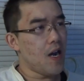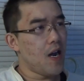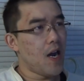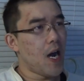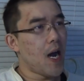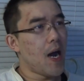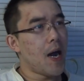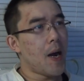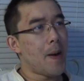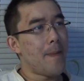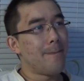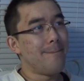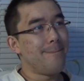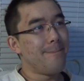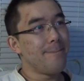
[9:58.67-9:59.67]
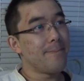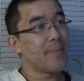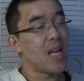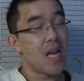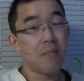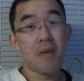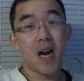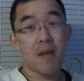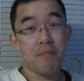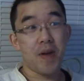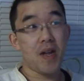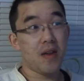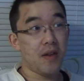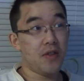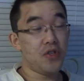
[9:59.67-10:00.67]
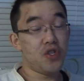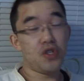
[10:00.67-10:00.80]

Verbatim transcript: Um, in my opinion,